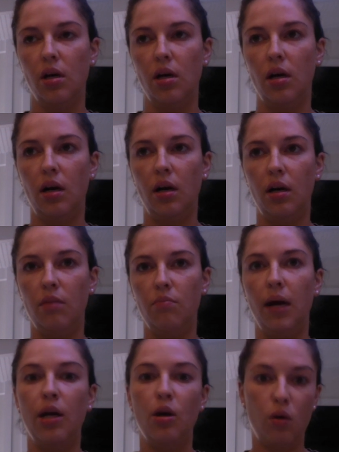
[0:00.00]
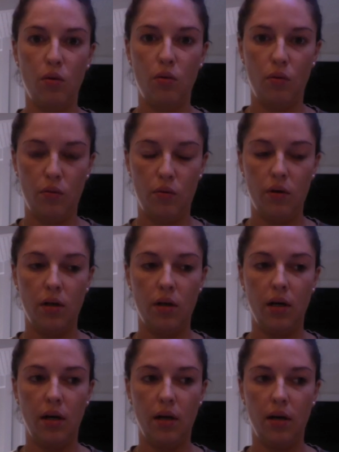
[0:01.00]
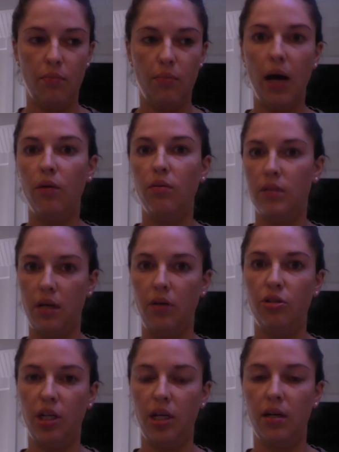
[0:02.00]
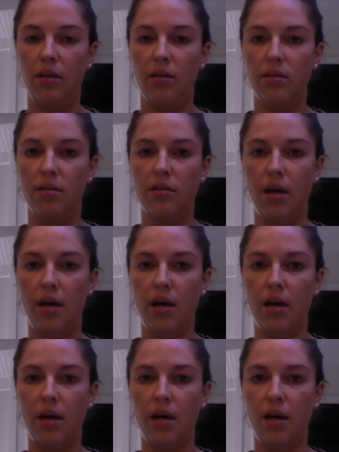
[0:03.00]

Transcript: on my own about Xeljanz,